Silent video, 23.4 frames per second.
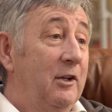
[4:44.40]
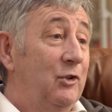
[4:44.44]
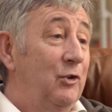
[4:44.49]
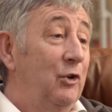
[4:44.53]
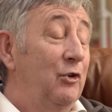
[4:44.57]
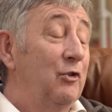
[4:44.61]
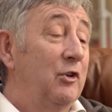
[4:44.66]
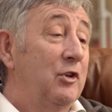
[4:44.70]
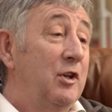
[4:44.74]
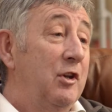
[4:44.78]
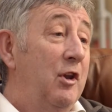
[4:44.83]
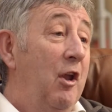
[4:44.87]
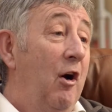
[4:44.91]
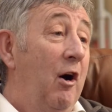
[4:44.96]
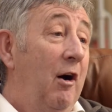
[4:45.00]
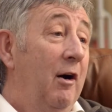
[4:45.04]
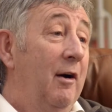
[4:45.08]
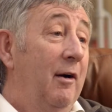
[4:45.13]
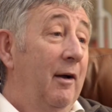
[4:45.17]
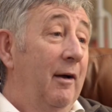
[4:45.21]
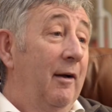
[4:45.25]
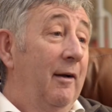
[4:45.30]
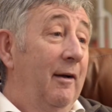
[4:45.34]
studio is
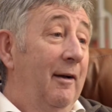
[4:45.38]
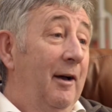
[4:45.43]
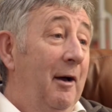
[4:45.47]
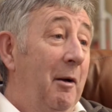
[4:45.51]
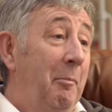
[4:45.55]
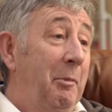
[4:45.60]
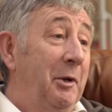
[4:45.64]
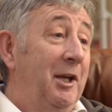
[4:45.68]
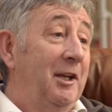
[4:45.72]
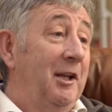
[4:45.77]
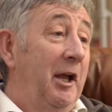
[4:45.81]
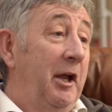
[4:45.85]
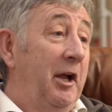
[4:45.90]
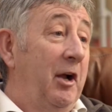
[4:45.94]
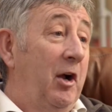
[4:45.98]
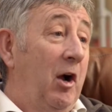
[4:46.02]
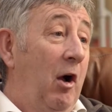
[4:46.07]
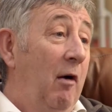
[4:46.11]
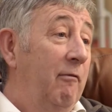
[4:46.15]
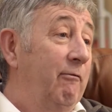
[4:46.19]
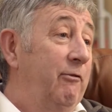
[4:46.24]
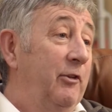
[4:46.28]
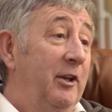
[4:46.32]
not a particularly
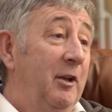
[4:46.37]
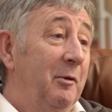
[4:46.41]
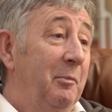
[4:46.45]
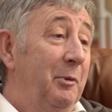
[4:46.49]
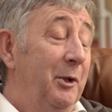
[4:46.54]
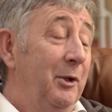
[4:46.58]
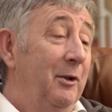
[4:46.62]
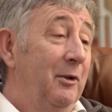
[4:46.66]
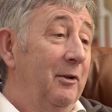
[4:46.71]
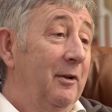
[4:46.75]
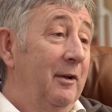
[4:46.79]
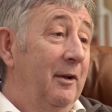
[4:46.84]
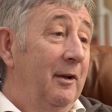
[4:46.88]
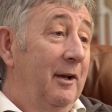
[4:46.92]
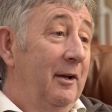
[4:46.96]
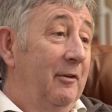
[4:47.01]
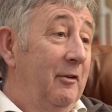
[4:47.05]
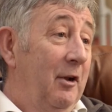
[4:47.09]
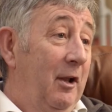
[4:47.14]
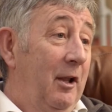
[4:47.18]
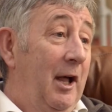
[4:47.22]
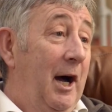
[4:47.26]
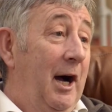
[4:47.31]
comfortable,
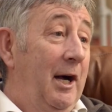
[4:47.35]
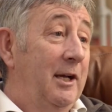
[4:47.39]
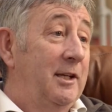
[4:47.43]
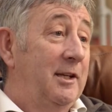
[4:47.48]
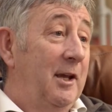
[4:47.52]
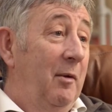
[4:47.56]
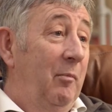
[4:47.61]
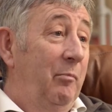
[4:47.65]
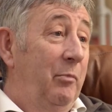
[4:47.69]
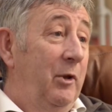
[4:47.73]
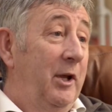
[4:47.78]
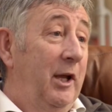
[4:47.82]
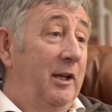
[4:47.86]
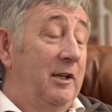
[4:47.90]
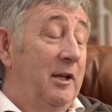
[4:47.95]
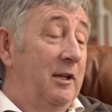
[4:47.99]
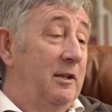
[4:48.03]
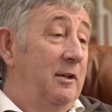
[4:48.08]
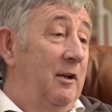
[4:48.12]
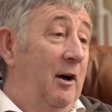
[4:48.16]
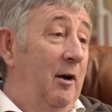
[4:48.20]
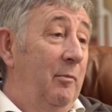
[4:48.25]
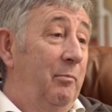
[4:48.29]
relaxing place. It's not a